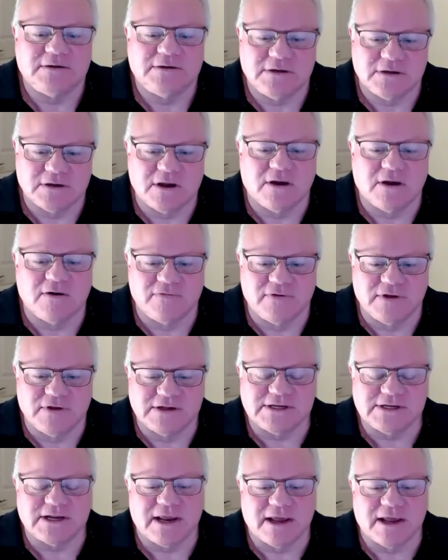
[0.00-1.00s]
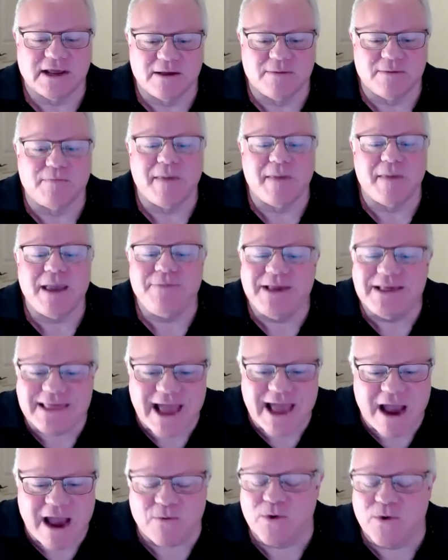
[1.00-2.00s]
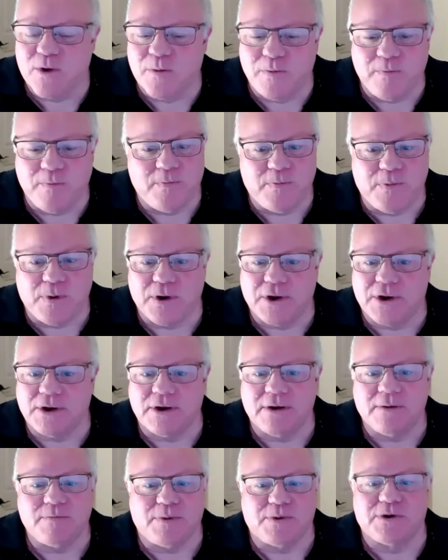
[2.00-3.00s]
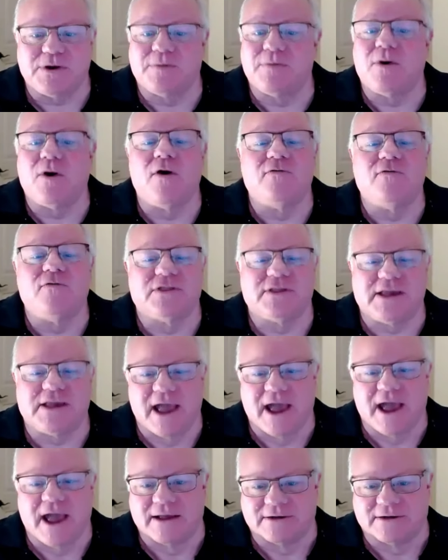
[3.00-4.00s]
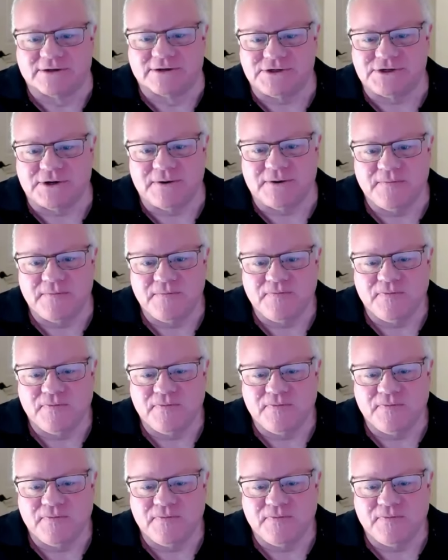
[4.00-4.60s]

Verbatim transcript: to go visit him? Maybe that will put him over the edge.